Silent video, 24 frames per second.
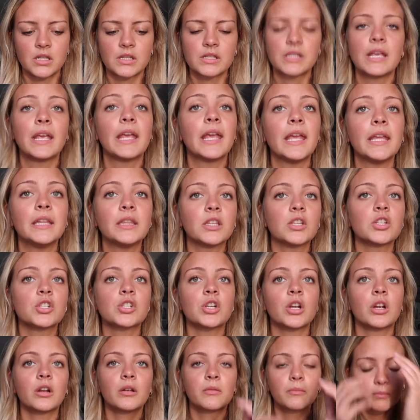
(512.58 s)
because I hate the
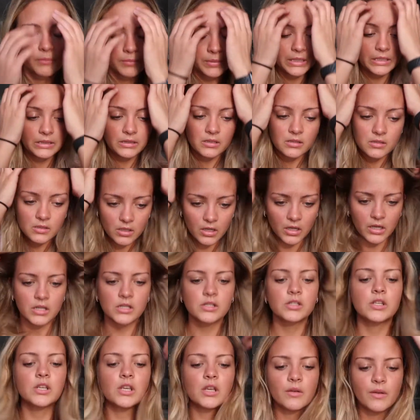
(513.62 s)
shirt. But the skirt
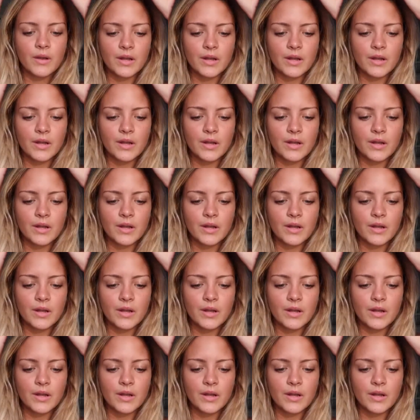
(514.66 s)
is cute.